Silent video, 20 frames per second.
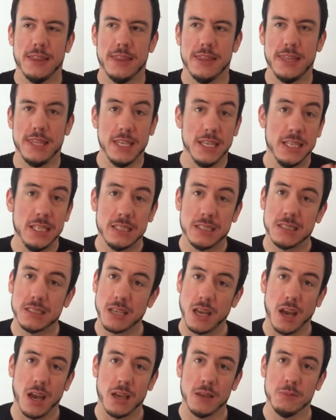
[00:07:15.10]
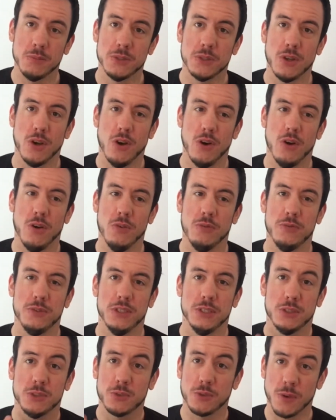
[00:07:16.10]
These types of
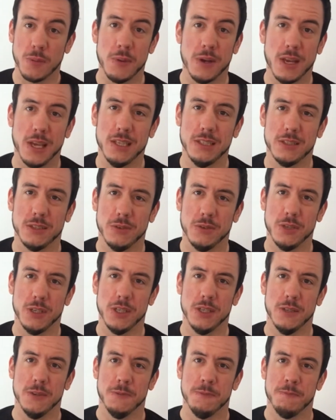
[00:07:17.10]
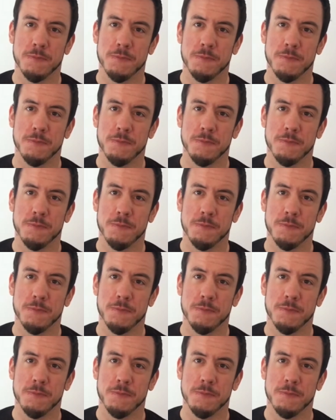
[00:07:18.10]
discriminatory